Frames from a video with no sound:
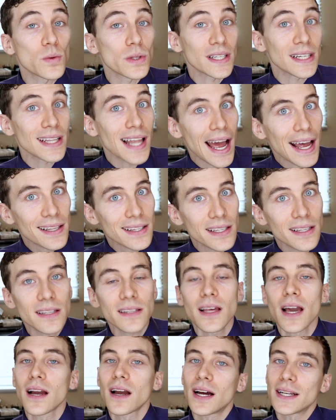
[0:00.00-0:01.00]
it with
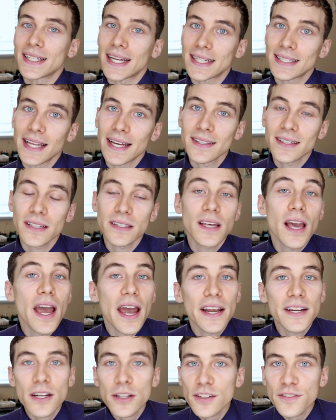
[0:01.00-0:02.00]
glasses, contact lenses,
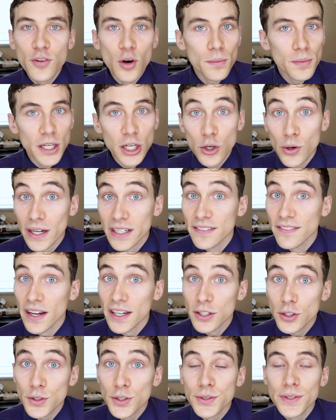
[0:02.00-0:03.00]
and other forms of corrective
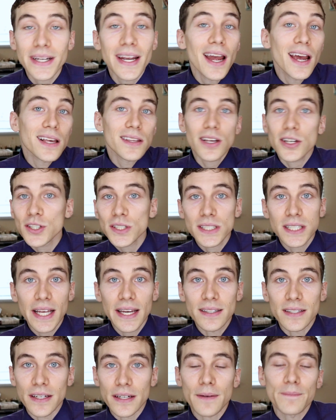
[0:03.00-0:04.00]
eye surgery, such as
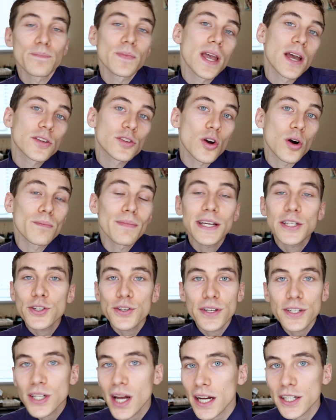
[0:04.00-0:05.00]
LASIK. So make
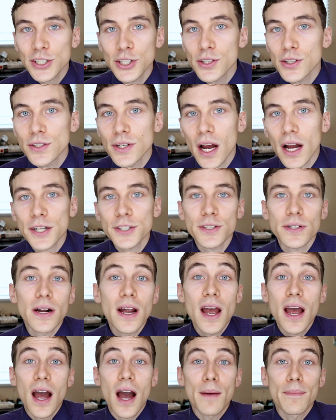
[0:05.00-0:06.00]
sure you talk to your
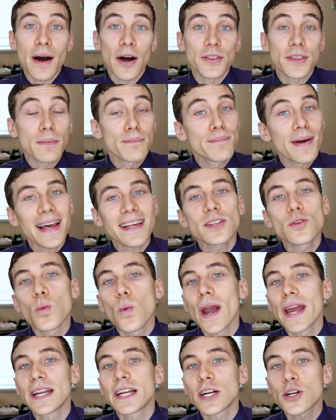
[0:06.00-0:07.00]
doctor about the best
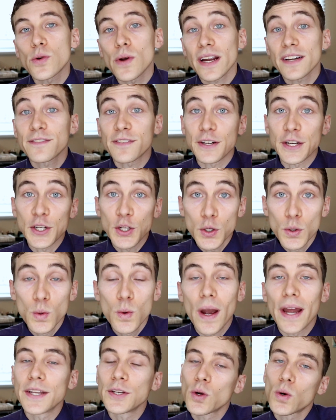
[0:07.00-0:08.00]
way to correct for
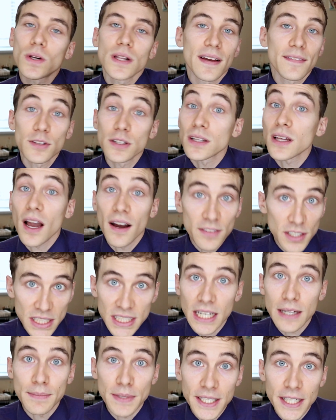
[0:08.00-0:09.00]
you and your level of
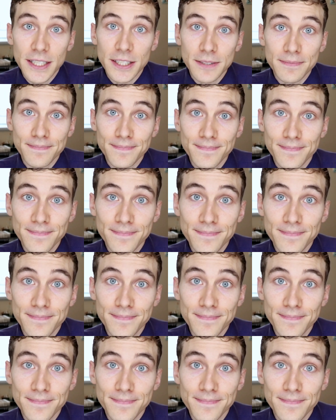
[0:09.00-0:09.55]
astigmatism.